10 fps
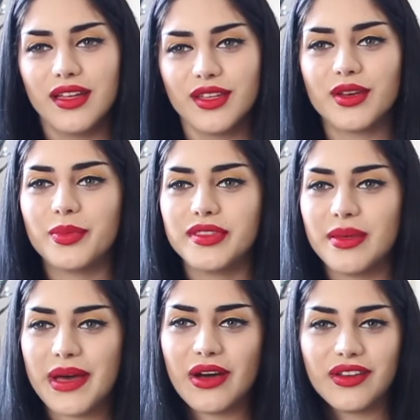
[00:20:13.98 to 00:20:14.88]
you know, put
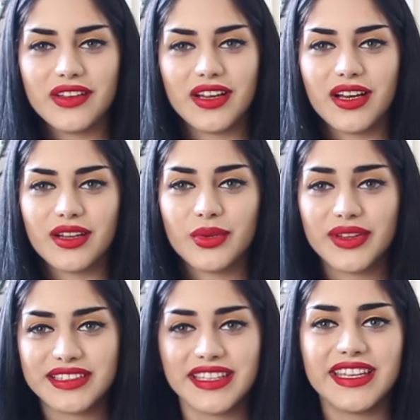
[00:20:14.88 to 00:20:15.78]
them out uh,
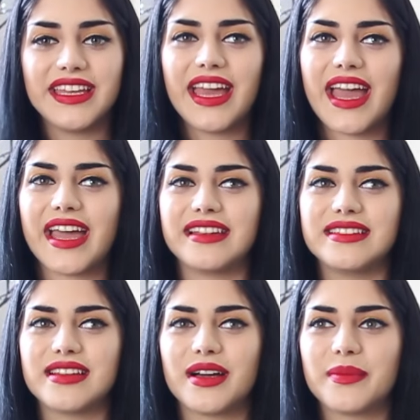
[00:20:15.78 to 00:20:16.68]
quickly
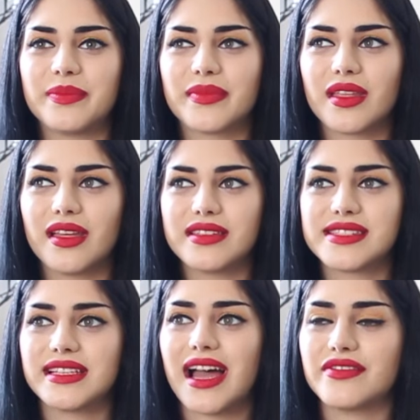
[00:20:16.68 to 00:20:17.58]
and um,
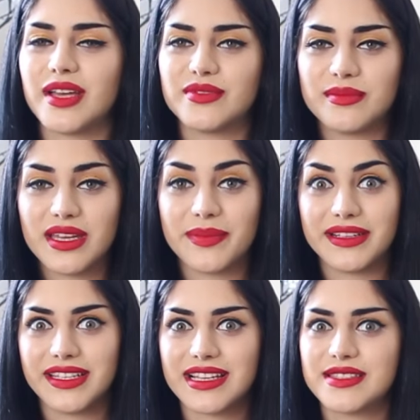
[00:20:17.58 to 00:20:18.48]
still have time to make
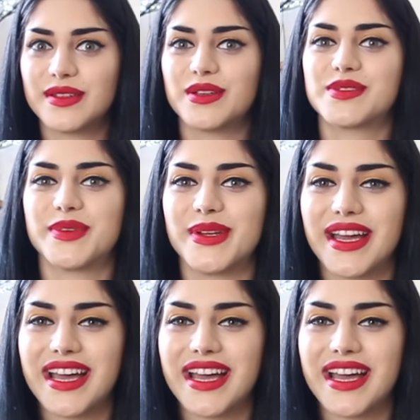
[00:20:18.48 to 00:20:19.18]
belly dance videos for you